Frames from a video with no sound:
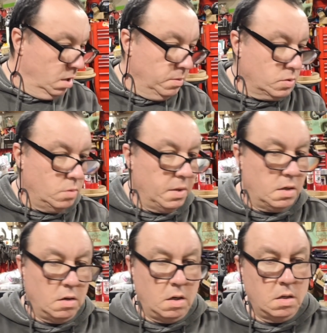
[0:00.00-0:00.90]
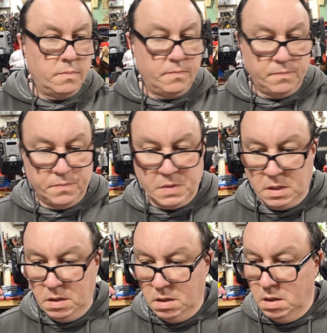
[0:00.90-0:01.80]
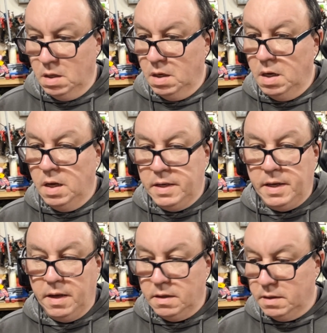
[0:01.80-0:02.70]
There's one in my car. Yeah,